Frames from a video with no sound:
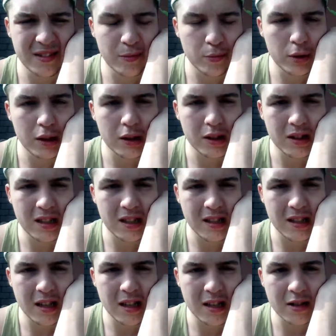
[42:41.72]
when dudes like
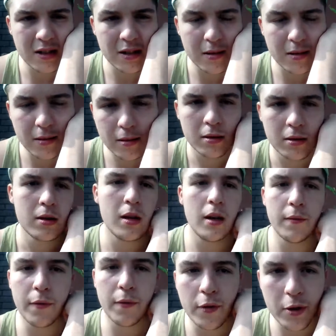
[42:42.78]
these
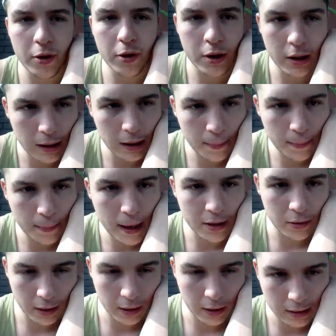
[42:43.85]
unfortunately pass
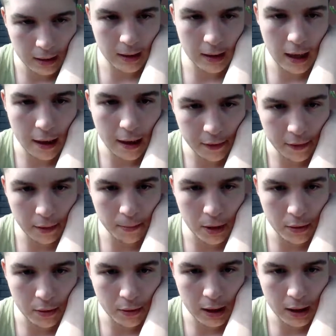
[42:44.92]
away, at least they have their
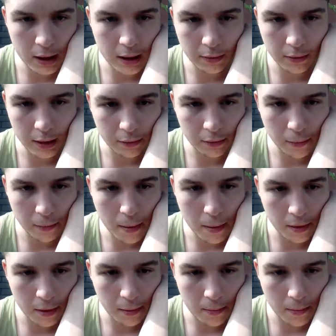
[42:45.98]
music we can
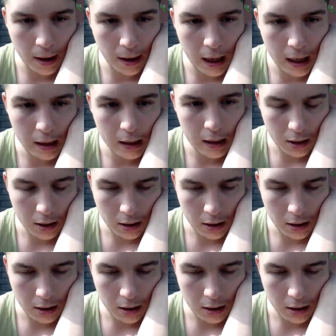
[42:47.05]
remember them by.